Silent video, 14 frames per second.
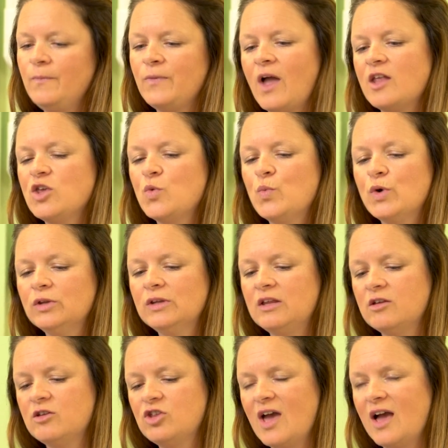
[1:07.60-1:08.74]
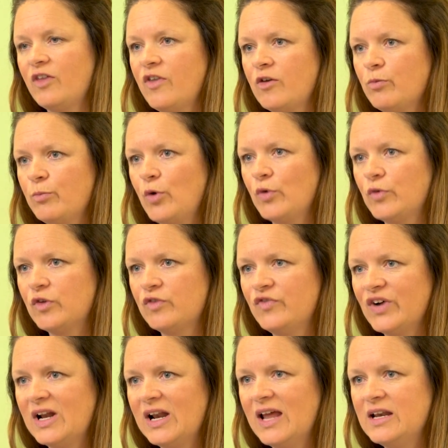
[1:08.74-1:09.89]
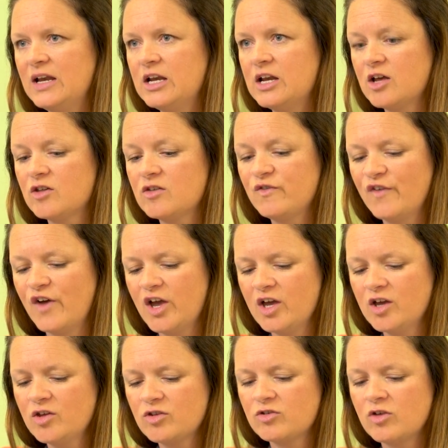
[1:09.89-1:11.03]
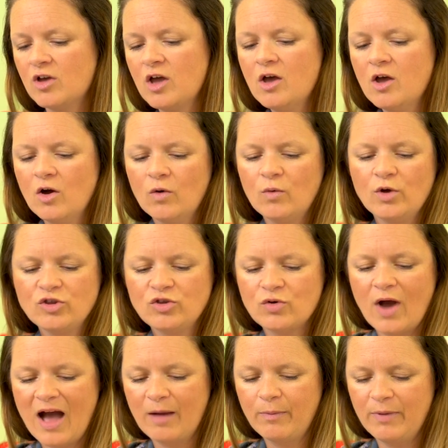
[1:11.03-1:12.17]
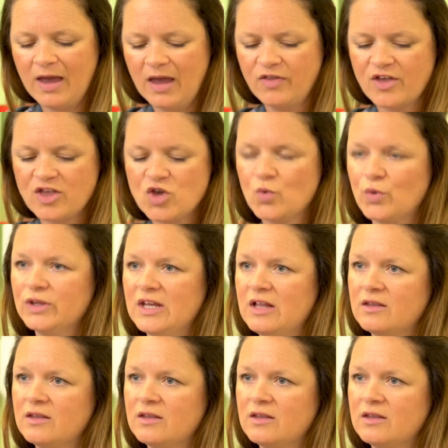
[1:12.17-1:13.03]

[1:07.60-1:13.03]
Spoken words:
and you will need to check those boxes for cleanliness first. Once you're happy, then you will need